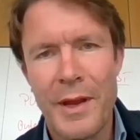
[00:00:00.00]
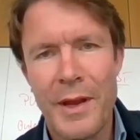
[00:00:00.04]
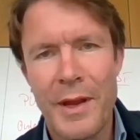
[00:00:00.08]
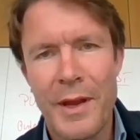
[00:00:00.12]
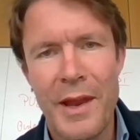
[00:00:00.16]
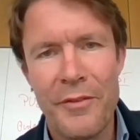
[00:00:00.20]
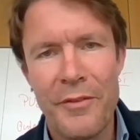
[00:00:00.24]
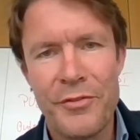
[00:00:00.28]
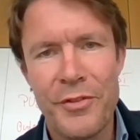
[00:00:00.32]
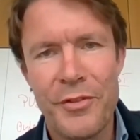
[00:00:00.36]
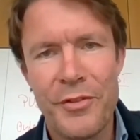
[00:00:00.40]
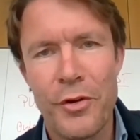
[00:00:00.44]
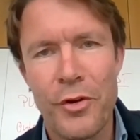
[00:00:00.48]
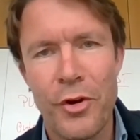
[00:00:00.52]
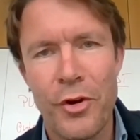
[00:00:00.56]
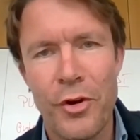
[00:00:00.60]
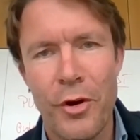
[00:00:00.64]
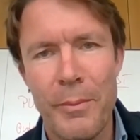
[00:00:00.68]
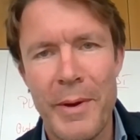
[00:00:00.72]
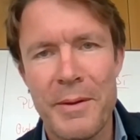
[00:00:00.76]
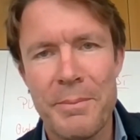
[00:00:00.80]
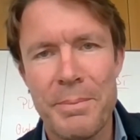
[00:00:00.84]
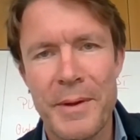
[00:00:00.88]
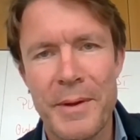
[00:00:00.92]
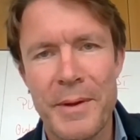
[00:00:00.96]
I loved your
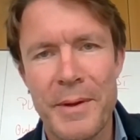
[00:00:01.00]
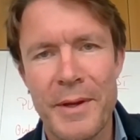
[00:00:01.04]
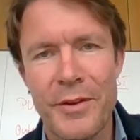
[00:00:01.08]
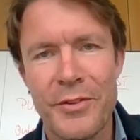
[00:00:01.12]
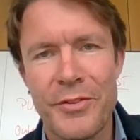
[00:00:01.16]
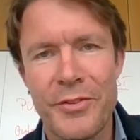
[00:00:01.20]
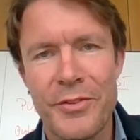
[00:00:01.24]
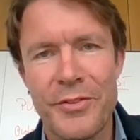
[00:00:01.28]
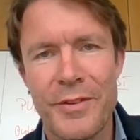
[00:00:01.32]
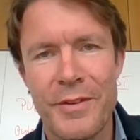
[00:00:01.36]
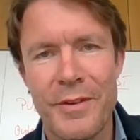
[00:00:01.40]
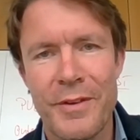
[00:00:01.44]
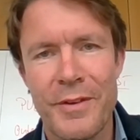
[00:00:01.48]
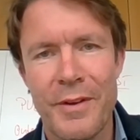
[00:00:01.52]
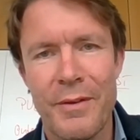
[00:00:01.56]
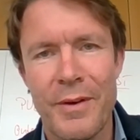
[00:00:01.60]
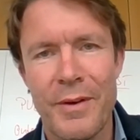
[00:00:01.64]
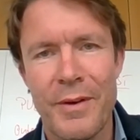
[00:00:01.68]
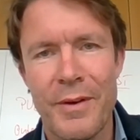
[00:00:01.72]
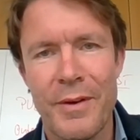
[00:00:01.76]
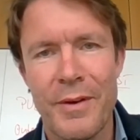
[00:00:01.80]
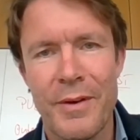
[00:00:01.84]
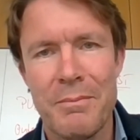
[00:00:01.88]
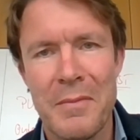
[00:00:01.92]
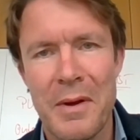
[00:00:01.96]
comment, because
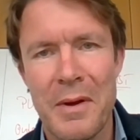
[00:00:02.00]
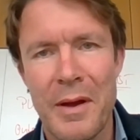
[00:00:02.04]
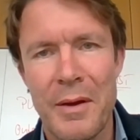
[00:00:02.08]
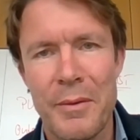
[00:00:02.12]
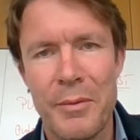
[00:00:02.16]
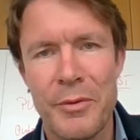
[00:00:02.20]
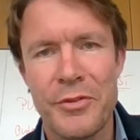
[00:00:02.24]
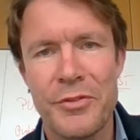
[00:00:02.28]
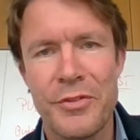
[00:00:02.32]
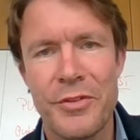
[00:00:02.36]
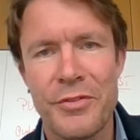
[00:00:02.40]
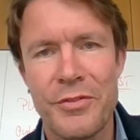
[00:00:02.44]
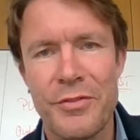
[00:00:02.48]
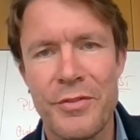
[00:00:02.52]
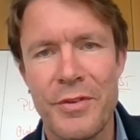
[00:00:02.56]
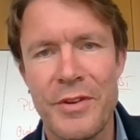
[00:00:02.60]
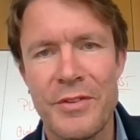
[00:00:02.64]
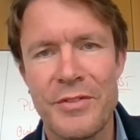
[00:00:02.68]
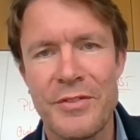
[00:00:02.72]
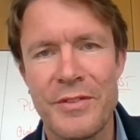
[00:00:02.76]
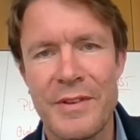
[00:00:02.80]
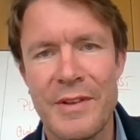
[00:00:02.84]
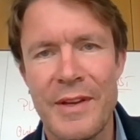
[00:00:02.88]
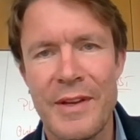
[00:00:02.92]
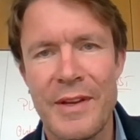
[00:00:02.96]
I was just
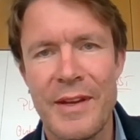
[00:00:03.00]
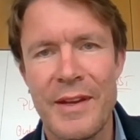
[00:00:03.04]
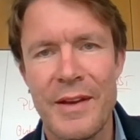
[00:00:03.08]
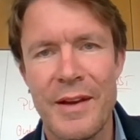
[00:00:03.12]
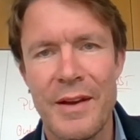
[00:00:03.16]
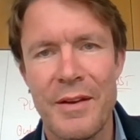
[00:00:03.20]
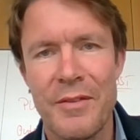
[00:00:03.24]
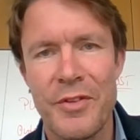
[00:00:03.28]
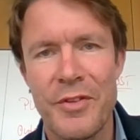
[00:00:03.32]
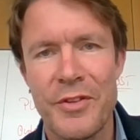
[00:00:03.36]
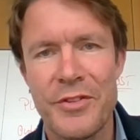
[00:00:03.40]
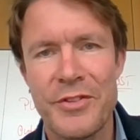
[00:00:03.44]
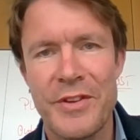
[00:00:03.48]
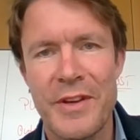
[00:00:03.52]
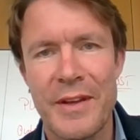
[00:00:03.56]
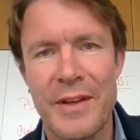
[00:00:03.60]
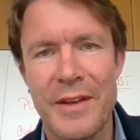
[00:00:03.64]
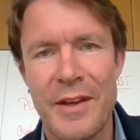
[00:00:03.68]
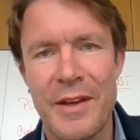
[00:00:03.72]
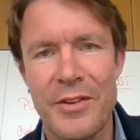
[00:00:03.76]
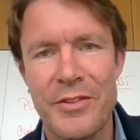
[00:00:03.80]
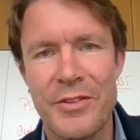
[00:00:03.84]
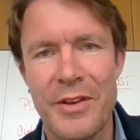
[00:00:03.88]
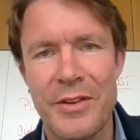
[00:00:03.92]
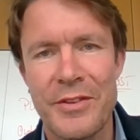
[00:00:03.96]
recently visiting
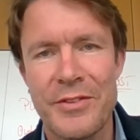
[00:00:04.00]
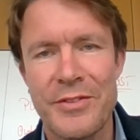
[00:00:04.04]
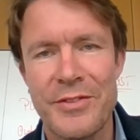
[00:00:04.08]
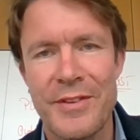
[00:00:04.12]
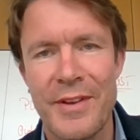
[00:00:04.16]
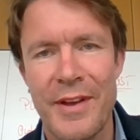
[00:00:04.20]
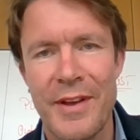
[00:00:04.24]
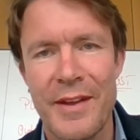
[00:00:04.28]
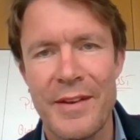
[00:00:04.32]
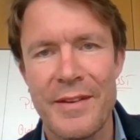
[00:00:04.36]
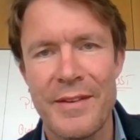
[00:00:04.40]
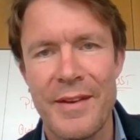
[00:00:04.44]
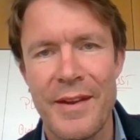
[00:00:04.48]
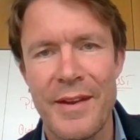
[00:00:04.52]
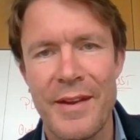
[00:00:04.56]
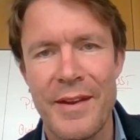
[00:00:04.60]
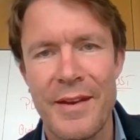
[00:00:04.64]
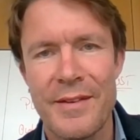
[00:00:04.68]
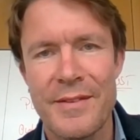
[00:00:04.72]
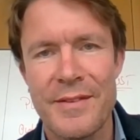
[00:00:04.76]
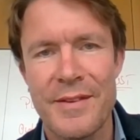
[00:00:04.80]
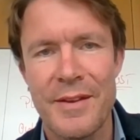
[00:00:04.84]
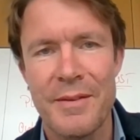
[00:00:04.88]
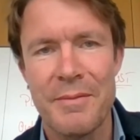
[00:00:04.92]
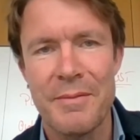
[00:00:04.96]
Kazakhstan,
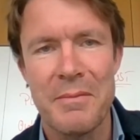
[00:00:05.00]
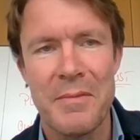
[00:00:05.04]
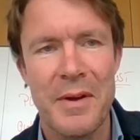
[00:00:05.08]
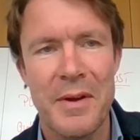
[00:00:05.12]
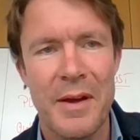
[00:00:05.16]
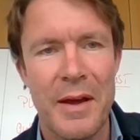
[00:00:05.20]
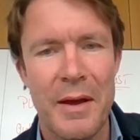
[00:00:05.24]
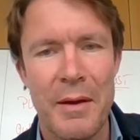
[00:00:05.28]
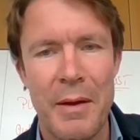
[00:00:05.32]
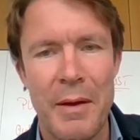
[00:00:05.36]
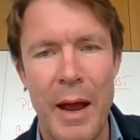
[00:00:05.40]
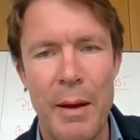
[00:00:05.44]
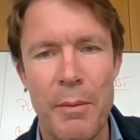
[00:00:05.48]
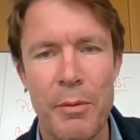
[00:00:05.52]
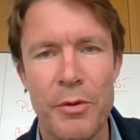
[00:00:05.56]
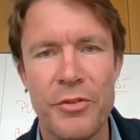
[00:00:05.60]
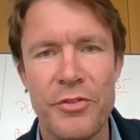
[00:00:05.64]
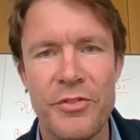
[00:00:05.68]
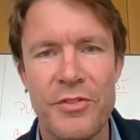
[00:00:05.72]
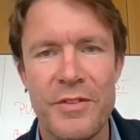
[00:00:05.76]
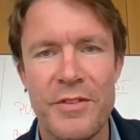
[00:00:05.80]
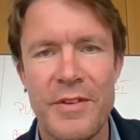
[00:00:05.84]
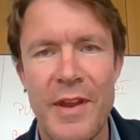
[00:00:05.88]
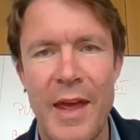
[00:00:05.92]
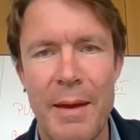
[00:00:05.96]
and I
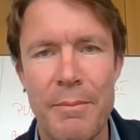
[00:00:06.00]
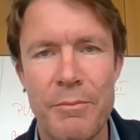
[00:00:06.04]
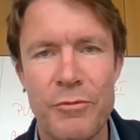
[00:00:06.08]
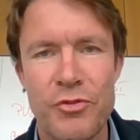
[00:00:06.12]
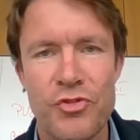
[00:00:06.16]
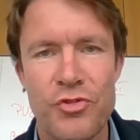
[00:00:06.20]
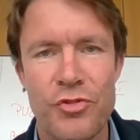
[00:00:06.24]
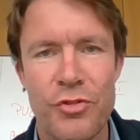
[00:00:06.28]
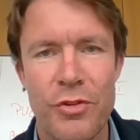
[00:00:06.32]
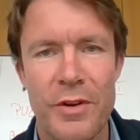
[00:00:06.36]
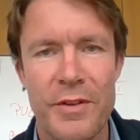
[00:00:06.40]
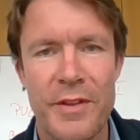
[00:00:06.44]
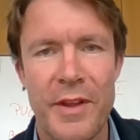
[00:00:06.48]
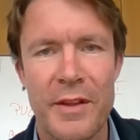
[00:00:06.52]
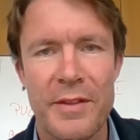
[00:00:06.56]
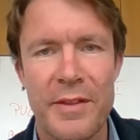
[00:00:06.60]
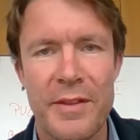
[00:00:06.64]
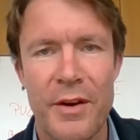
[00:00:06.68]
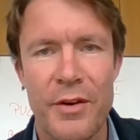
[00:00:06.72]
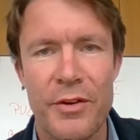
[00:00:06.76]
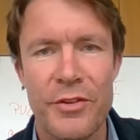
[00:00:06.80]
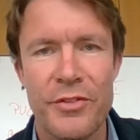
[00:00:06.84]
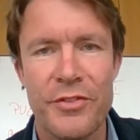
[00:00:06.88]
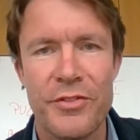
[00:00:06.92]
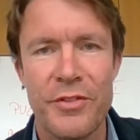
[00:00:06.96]
was damn sure that
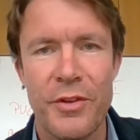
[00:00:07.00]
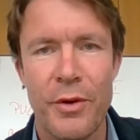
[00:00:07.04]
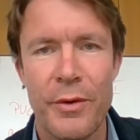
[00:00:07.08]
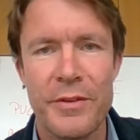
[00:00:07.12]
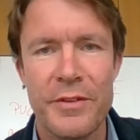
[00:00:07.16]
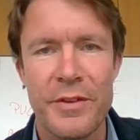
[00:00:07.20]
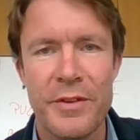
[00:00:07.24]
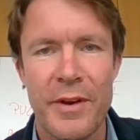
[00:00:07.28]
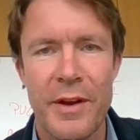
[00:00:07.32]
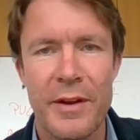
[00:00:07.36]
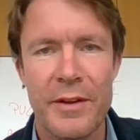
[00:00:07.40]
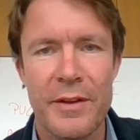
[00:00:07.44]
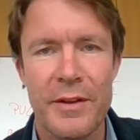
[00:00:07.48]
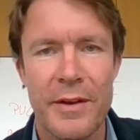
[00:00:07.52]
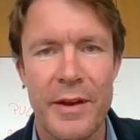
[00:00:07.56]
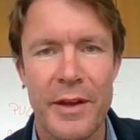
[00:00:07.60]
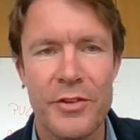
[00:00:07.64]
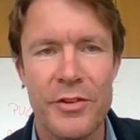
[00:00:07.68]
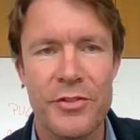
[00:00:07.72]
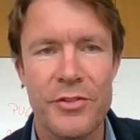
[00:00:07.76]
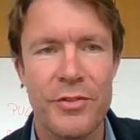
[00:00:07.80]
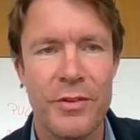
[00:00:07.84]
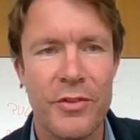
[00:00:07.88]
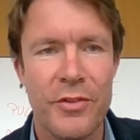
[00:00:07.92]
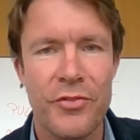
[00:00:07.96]
there is no internet
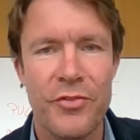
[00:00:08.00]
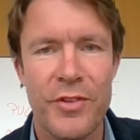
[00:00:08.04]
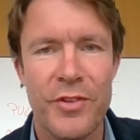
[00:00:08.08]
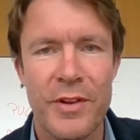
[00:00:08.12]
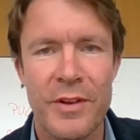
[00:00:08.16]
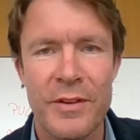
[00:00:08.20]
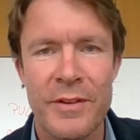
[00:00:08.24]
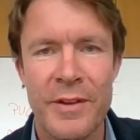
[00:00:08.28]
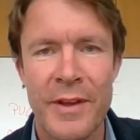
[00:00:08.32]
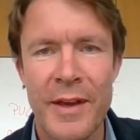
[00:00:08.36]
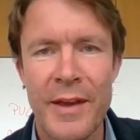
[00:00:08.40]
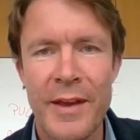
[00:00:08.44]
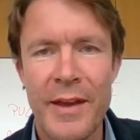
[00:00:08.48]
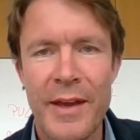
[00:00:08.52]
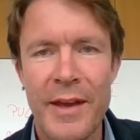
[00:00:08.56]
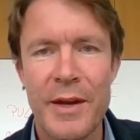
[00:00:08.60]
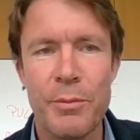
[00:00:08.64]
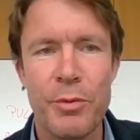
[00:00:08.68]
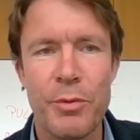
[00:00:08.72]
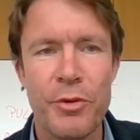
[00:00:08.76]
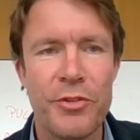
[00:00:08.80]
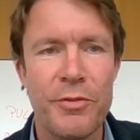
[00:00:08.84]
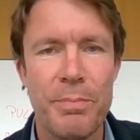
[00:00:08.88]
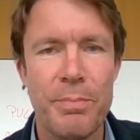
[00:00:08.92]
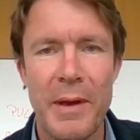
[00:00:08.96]
connection on the field, and
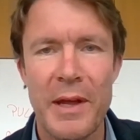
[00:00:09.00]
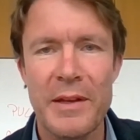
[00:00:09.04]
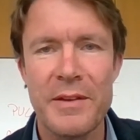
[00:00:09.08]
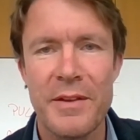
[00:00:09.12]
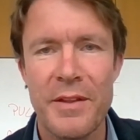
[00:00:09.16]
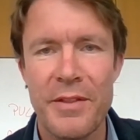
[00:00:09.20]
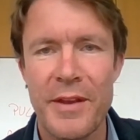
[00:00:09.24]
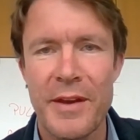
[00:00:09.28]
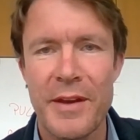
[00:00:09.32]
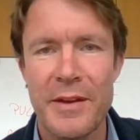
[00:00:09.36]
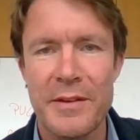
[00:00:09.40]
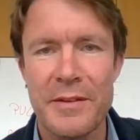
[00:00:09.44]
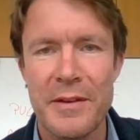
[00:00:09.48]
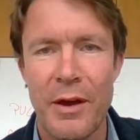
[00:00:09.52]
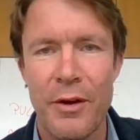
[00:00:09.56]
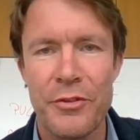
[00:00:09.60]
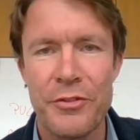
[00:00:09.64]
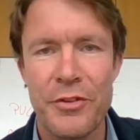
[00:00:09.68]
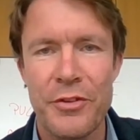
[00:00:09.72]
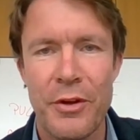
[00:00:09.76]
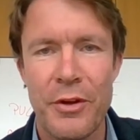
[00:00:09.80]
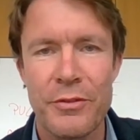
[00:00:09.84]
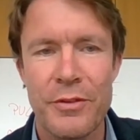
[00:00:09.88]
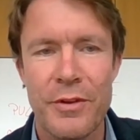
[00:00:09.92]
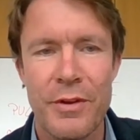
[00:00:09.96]
it was better than in
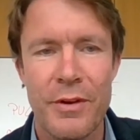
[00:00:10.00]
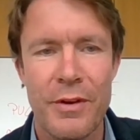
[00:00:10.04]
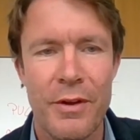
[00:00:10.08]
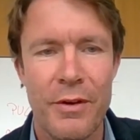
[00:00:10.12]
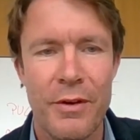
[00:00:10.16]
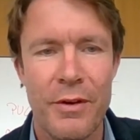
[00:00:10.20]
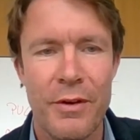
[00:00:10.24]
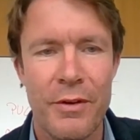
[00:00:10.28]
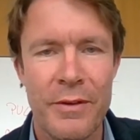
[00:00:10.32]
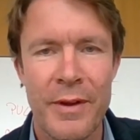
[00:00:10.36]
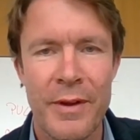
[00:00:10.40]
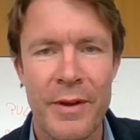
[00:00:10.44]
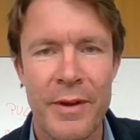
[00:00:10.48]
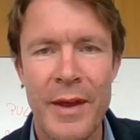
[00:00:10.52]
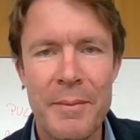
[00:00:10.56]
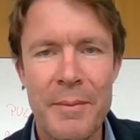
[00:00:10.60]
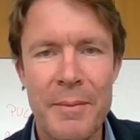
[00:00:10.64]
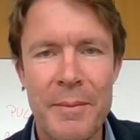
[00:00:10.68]
downtown Cologne.